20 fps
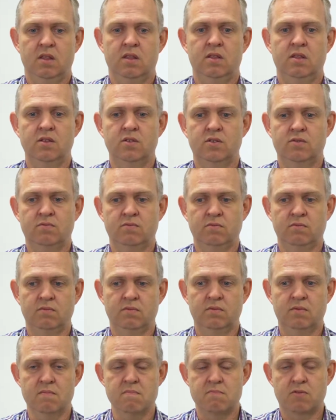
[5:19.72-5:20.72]

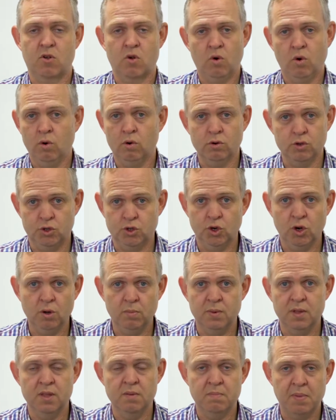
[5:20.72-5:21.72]
the core
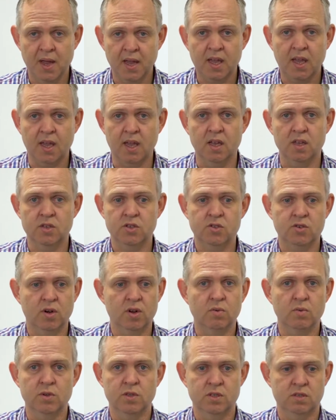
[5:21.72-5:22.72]
job in the banking industry
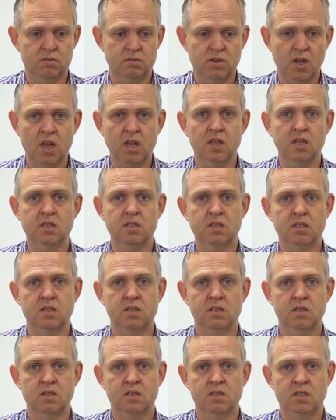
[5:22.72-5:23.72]
was tellers
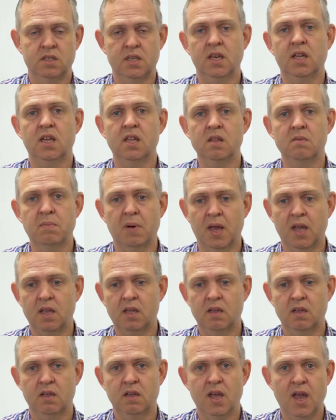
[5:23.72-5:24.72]
sitting in the
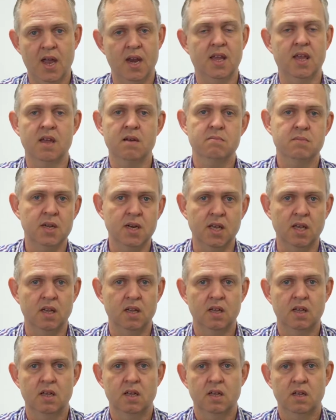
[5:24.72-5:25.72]
bank handing out money.
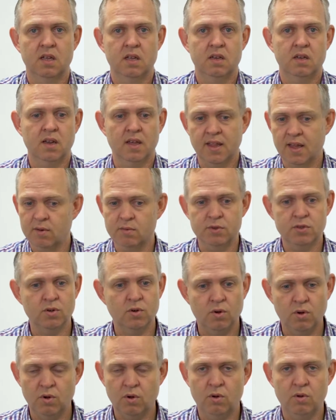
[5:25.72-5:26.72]
Now that was
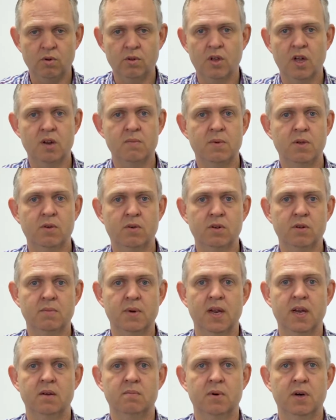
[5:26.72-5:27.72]
all going to be
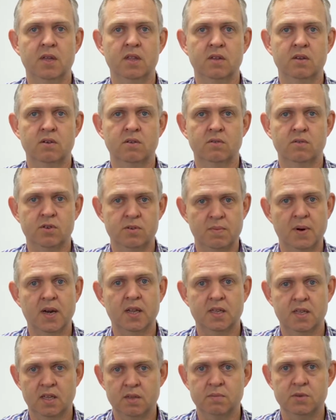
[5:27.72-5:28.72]
automated by the
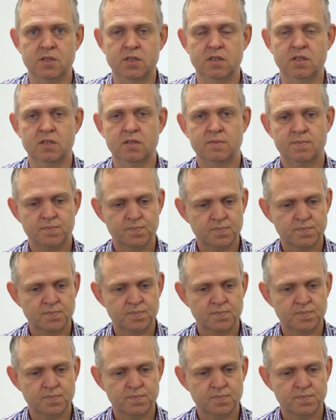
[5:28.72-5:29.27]
automatic teller machines.